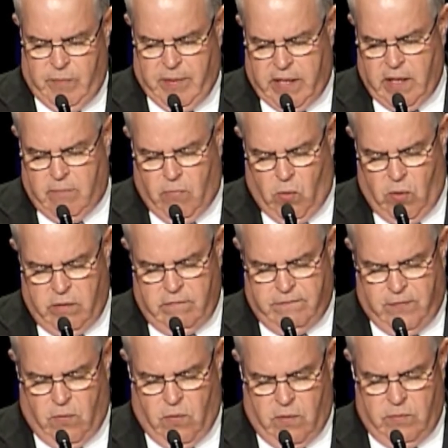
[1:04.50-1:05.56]
we become more
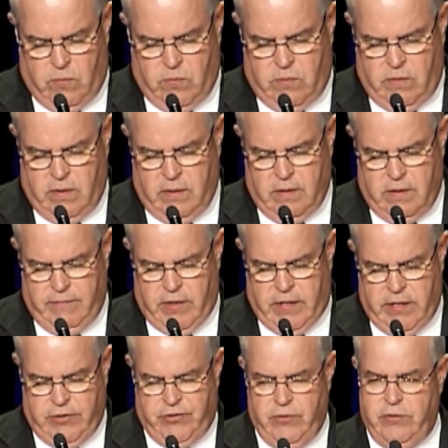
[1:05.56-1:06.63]
informed of
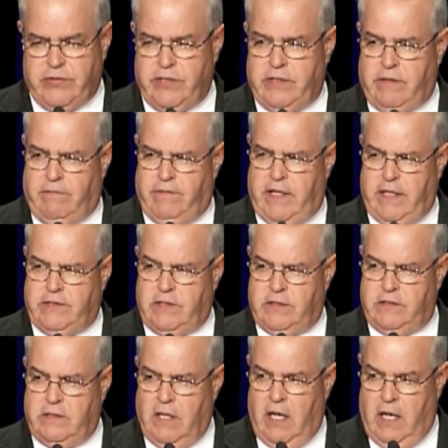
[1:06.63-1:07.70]
the issues and the
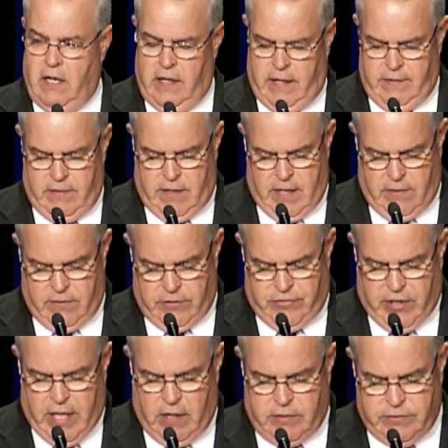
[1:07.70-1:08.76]
faces and the
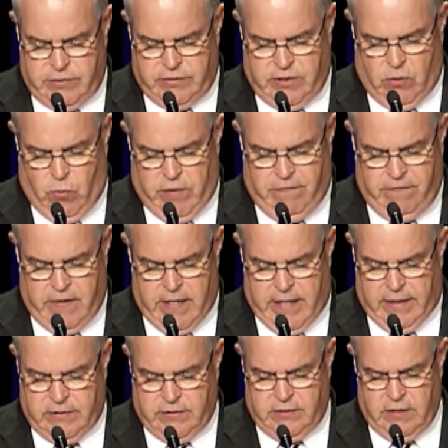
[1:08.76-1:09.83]
challenges that we
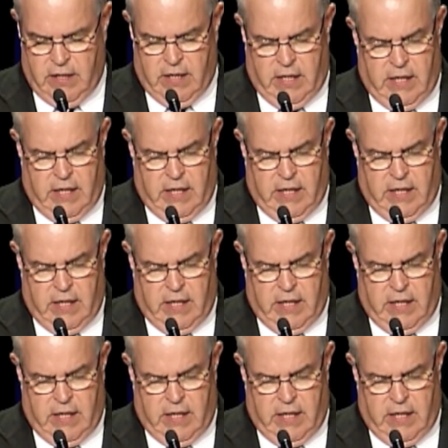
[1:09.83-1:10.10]
face.